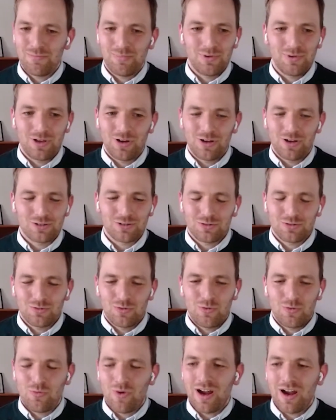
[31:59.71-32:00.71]
Because
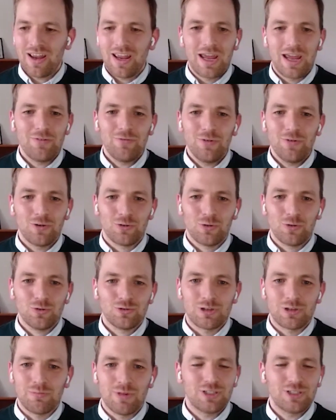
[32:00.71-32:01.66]
why ever use a